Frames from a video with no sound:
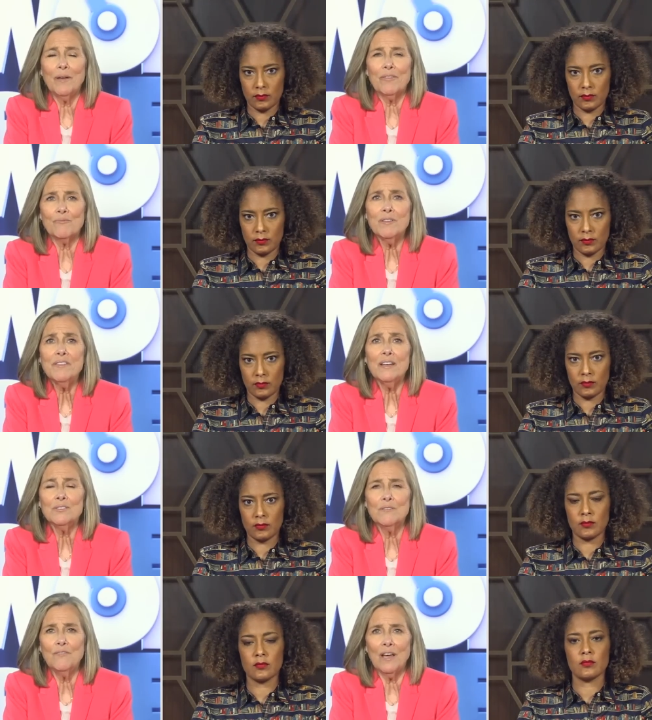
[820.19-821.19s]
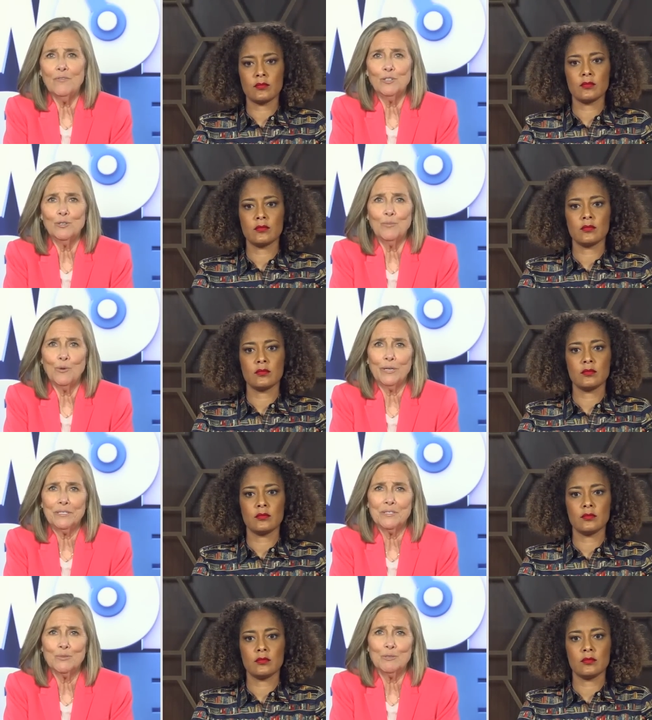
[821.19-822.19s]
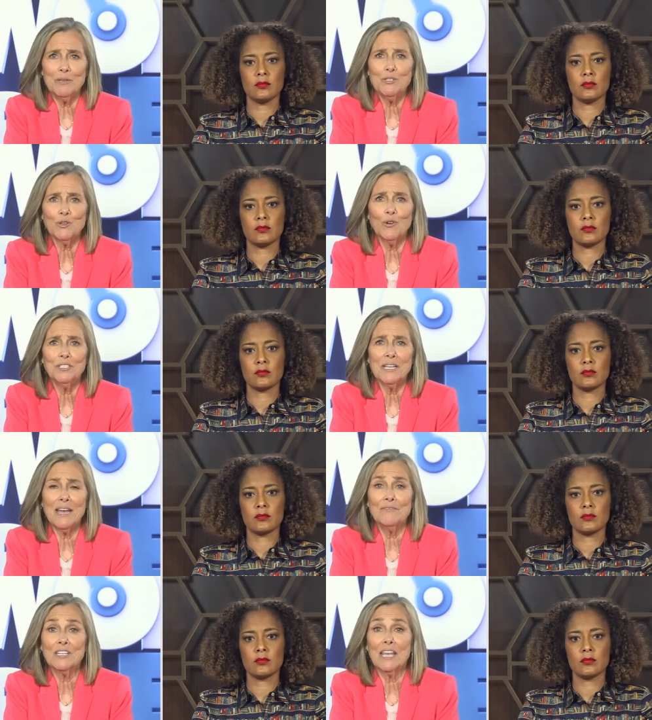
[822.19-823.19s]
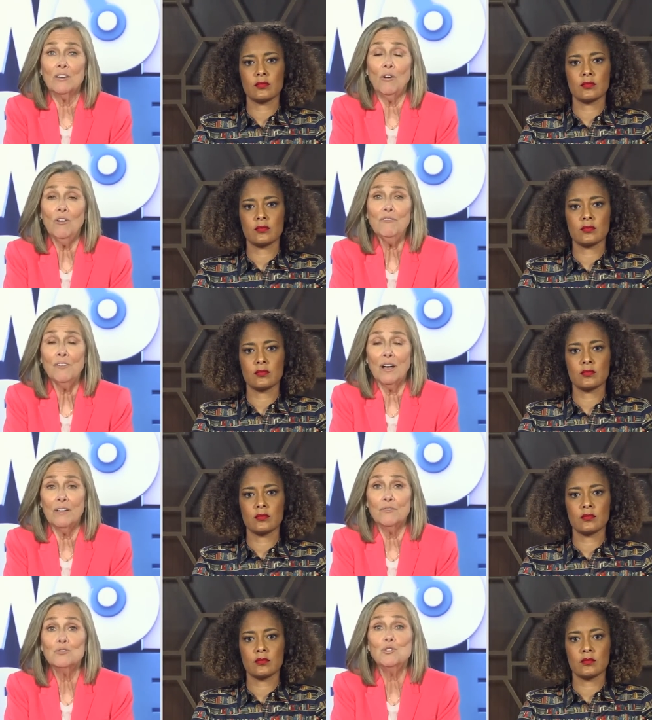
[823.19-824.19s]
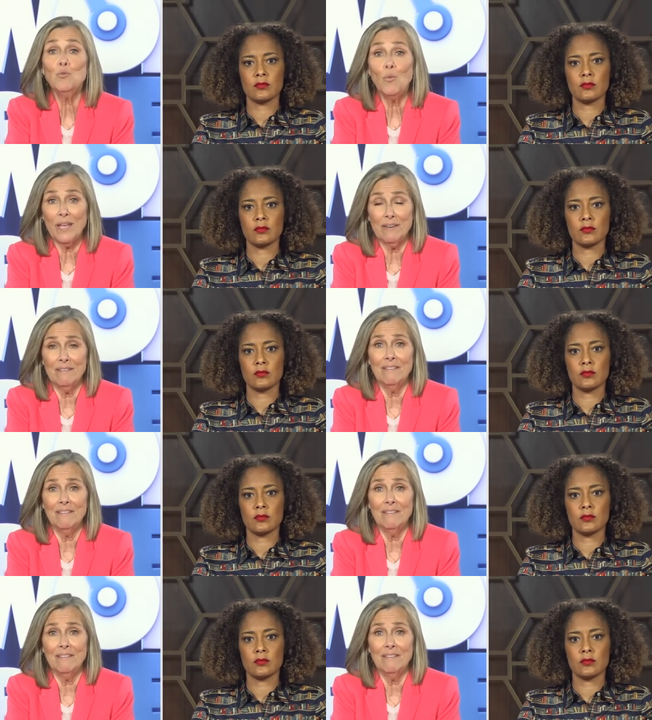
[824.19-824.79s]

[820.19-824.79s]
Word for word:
Speaker 1: by three thousand five hundred points, which means you're going to have to get all five to win